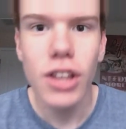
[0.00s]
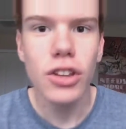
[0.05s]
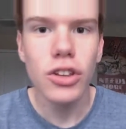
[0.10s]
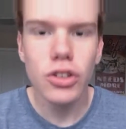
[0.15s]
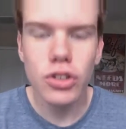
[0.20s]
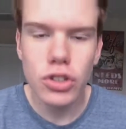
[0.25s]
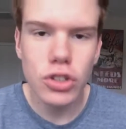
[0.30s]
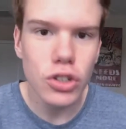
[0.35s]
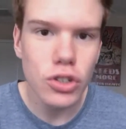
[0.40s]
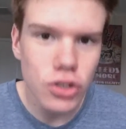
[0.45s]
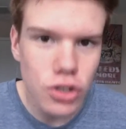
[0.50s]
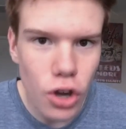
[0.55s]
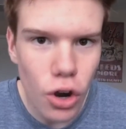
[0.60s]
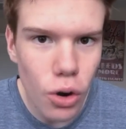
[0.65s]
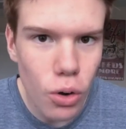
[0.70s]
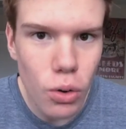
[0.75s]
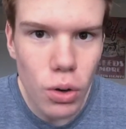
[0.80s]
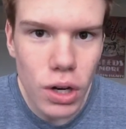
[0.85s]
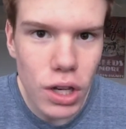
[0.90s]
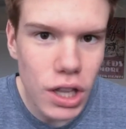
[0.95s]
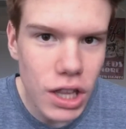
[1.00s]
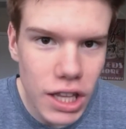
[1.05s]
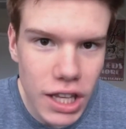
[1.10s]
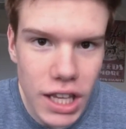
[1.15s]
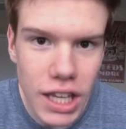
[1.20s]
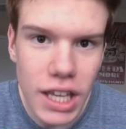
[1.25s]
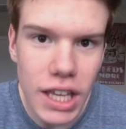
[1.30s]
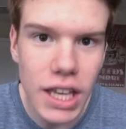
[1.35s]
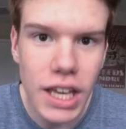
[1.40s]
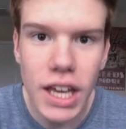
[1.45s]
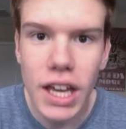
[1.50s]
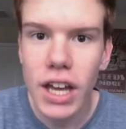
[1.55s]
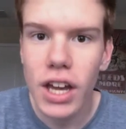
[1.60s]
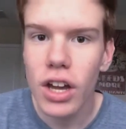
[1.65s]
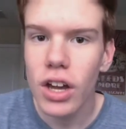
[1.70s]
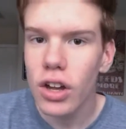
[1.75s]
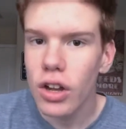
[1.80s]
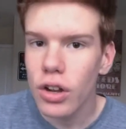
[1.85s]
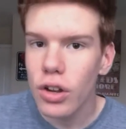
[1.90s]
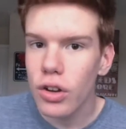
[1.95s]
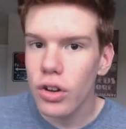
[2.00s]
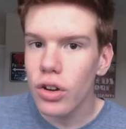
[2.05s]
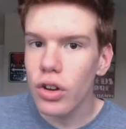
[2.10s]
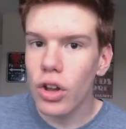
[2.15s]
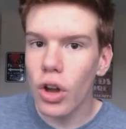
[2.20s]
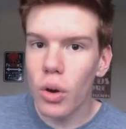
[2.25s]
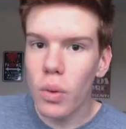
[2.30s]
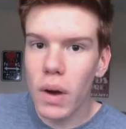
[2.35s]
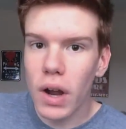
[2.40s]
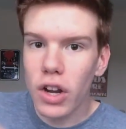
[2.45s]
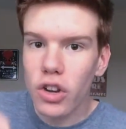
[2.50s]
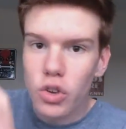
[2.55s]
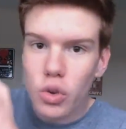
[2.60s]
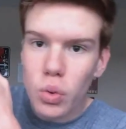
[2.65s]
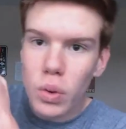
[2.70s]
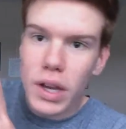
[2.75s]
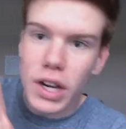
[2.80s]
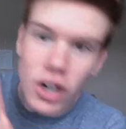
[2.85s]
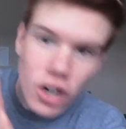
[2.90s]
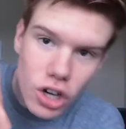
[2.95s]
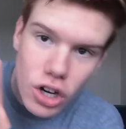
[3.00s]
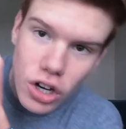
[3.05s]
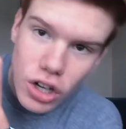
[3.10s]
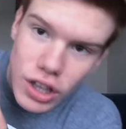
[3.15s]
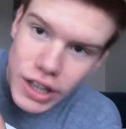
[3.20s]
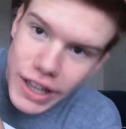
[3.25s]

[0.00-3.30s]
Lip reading: you should totally go on Twitter,